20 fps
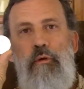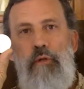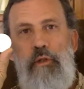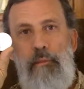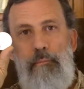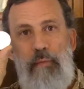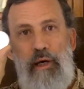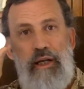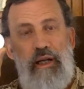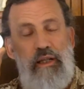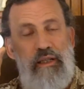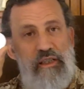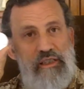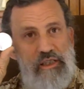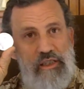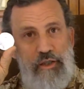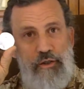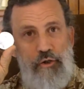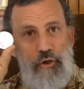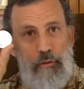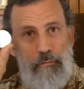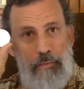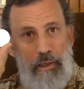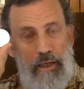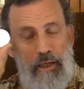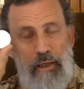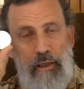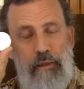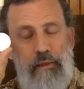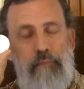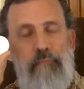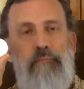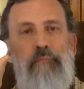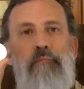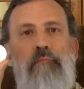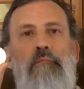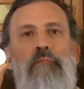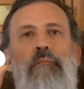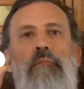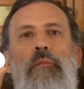the money that's in your bank.
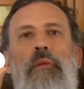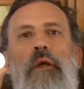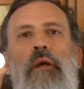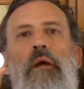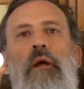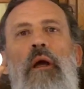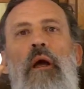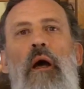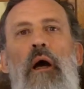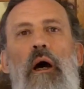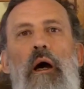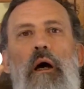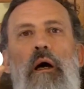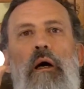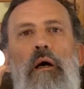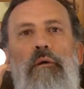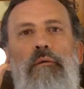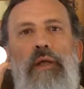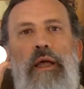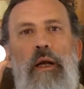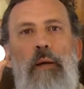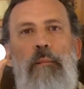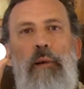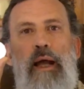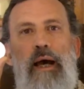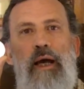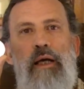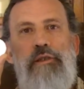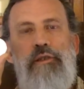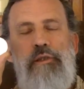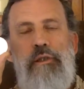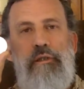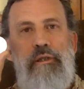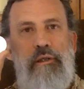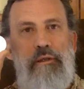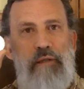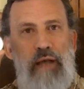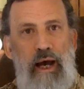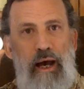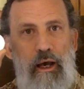Uh, that applies to the
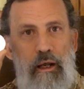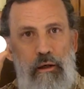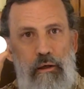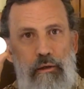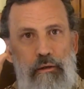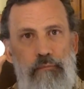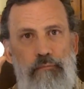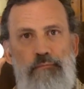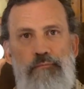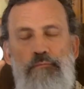dollar.